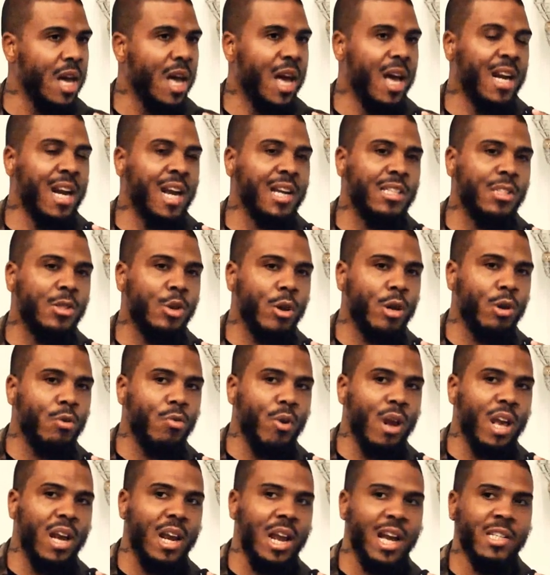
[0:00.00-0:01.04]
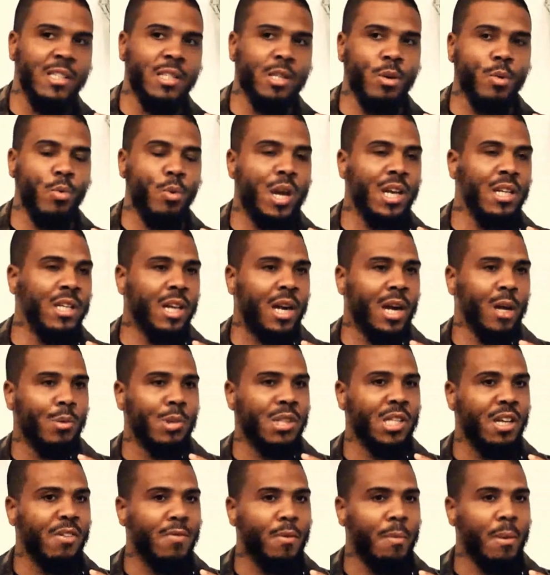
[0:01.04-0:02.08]
And I started realizing the way that I
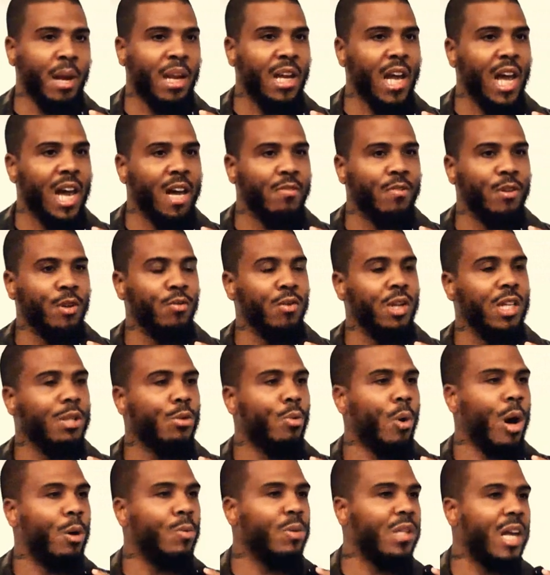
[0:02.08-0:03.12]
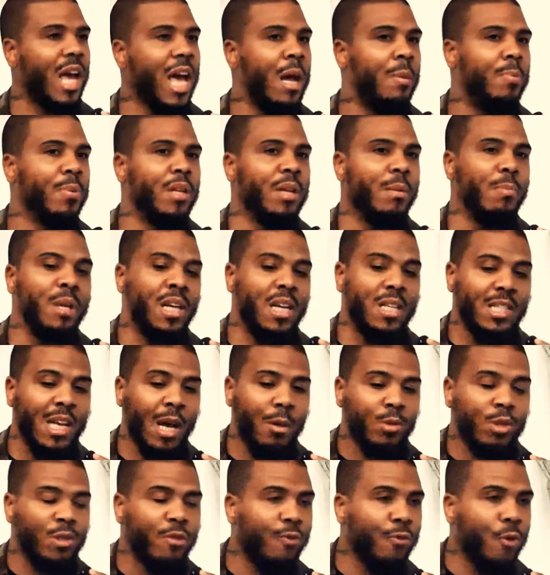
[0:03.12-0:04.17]
was living my life, the reason why I was happy, because I
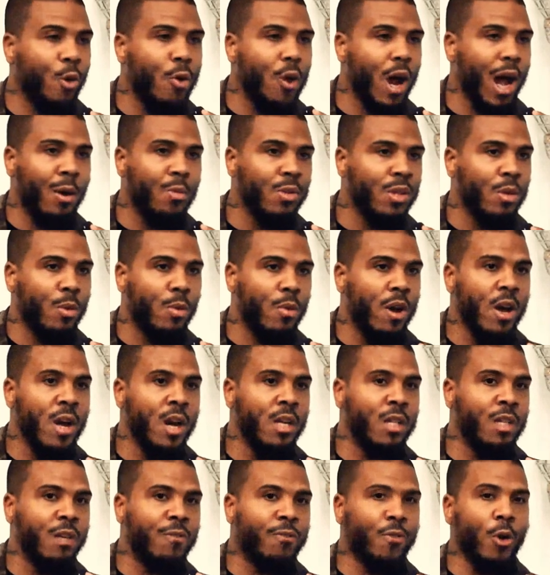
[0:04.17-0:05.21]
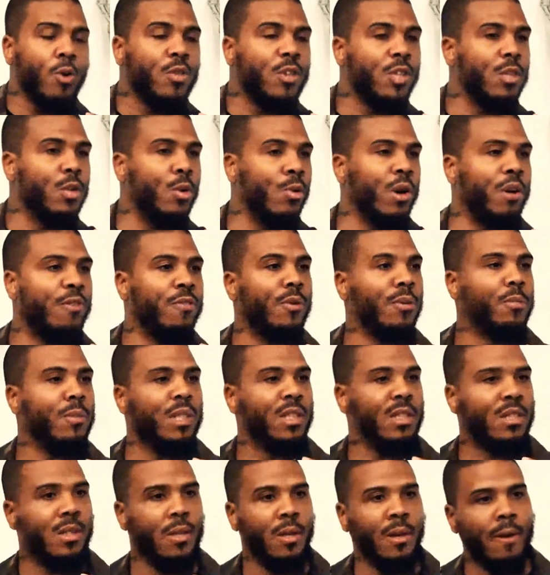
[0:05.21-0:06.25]
was, fur- I was a, the furthest away from
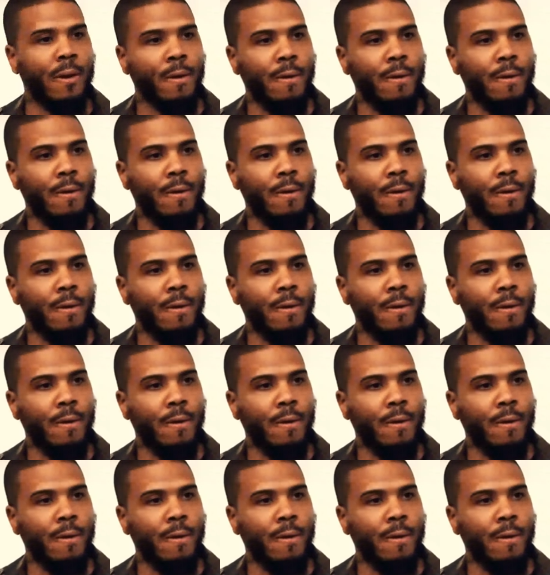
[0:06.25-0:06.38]
this.